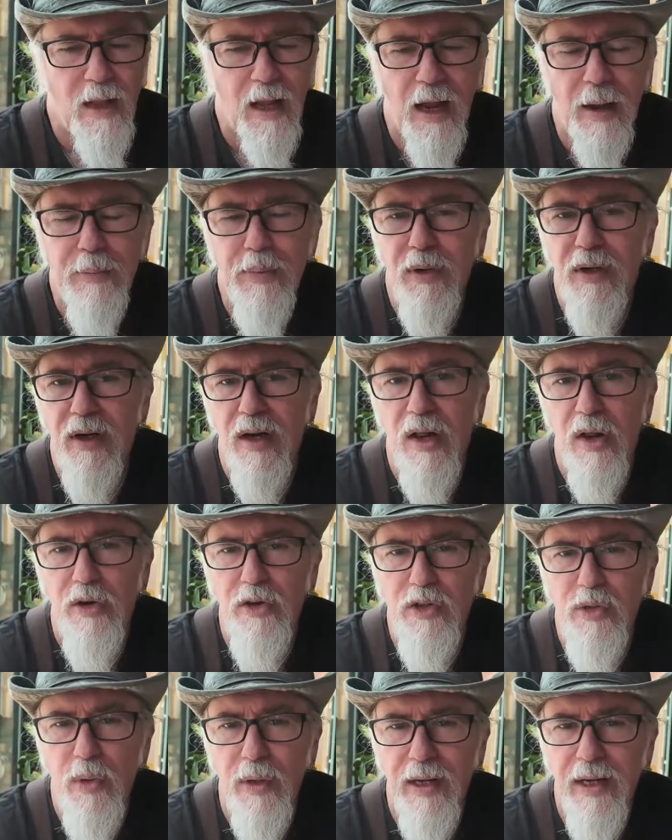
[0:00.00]
I put in a
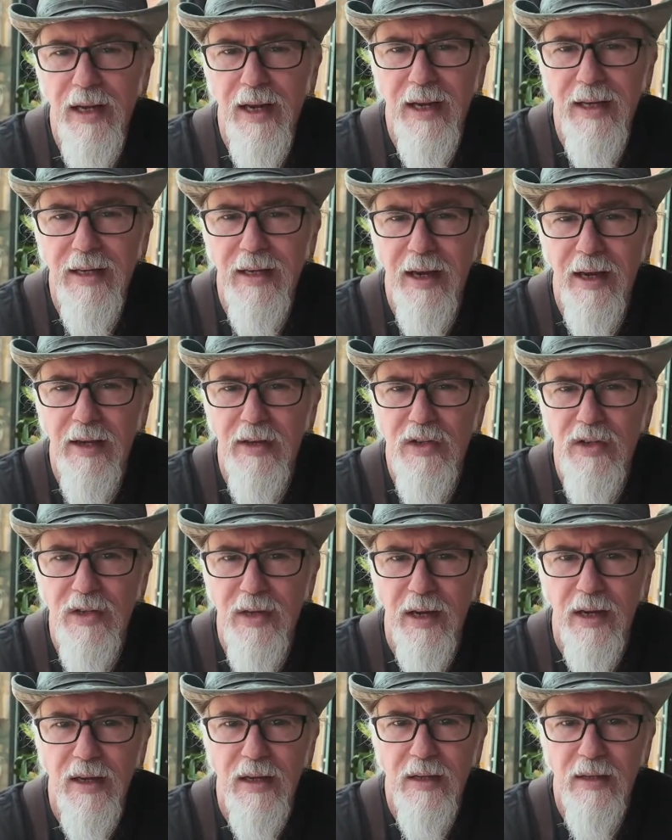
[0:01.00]
128 gig
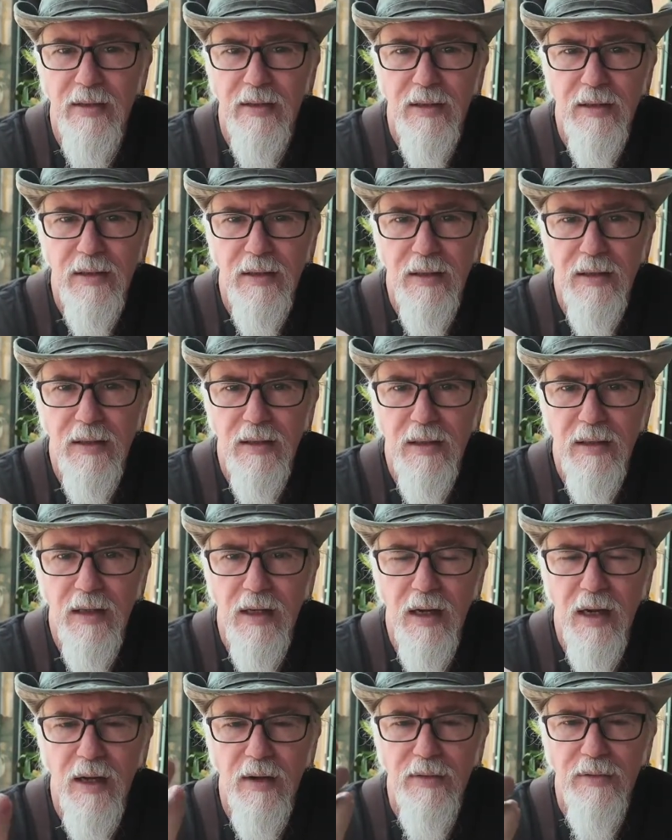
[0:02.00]
stick
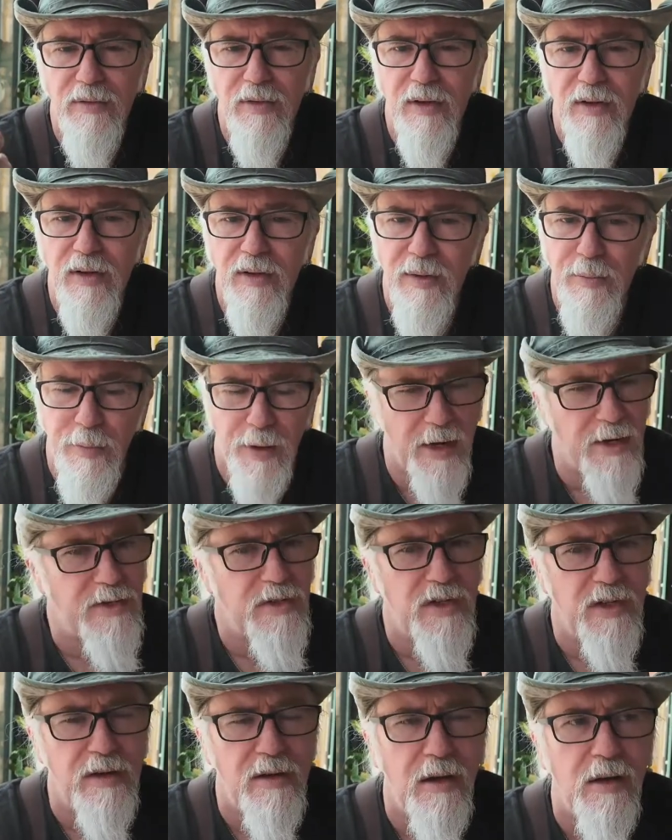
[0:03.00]
of uh, my
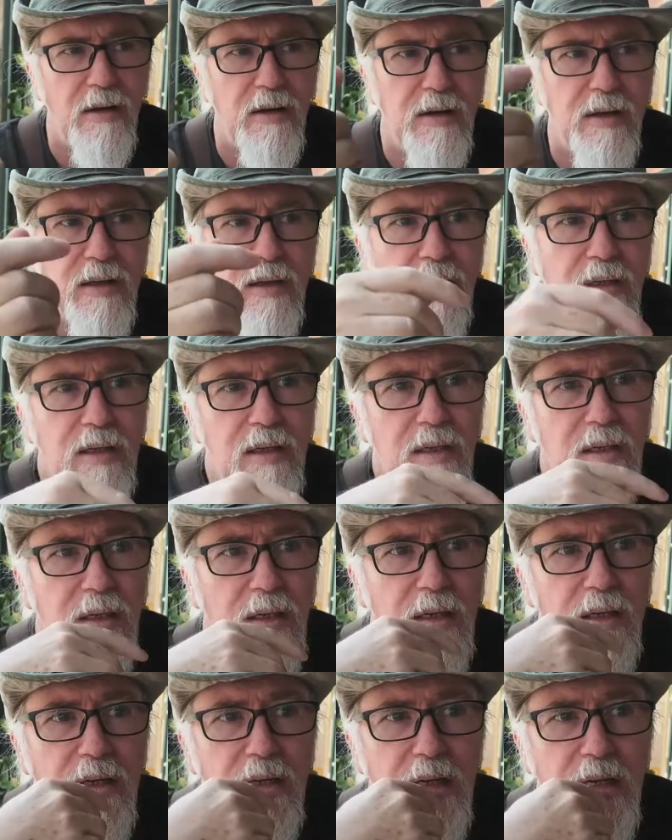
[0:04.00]
SD card,
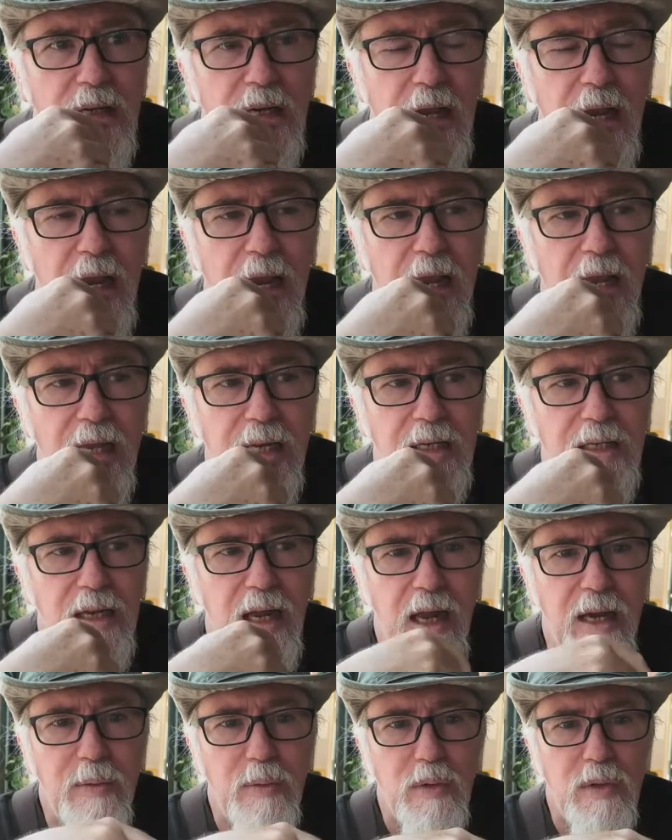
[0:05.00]
and
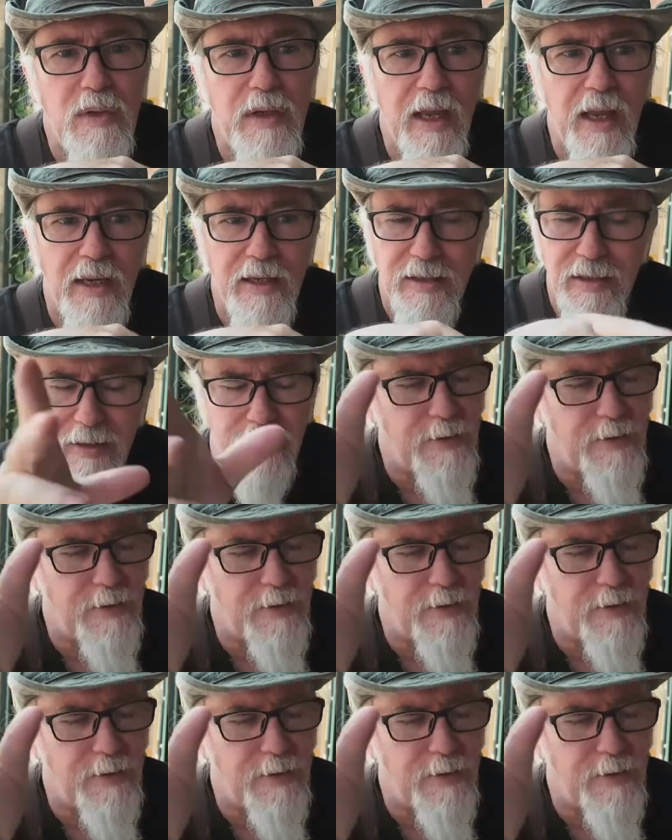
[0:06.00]
I will get